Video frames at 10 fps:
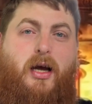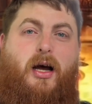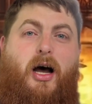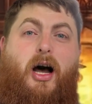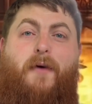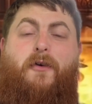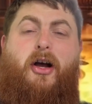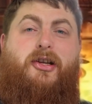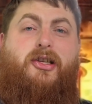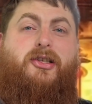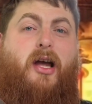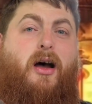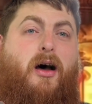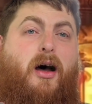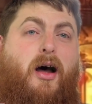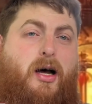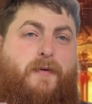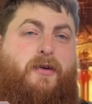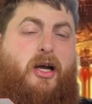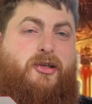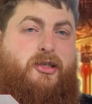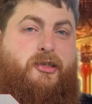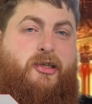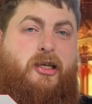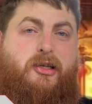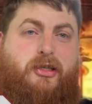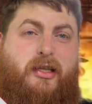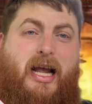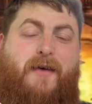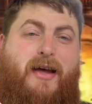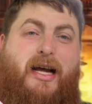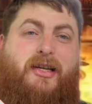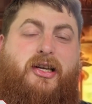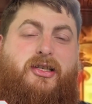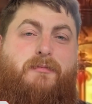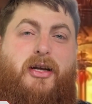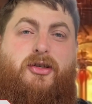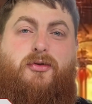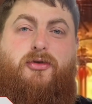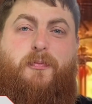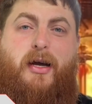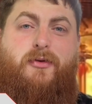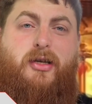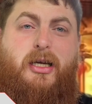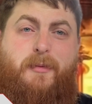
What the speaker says: Artificers are half-casters, so they have access to magical spells,